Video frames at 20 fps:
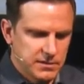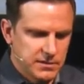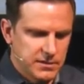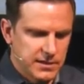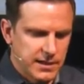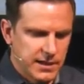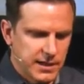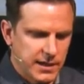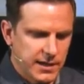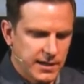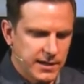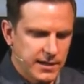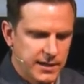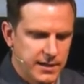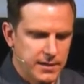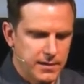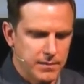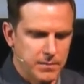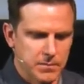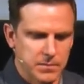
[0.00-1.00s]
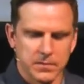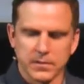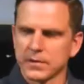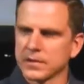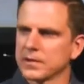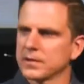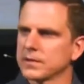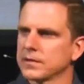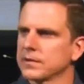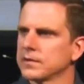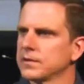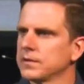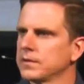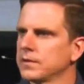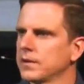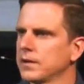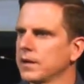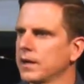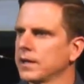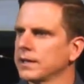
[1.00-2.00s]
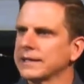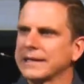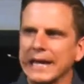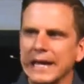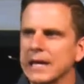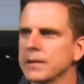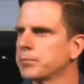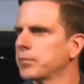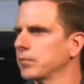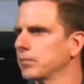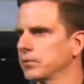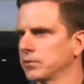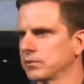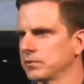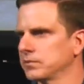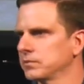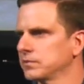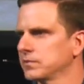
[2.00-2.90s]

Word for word: that I am incapable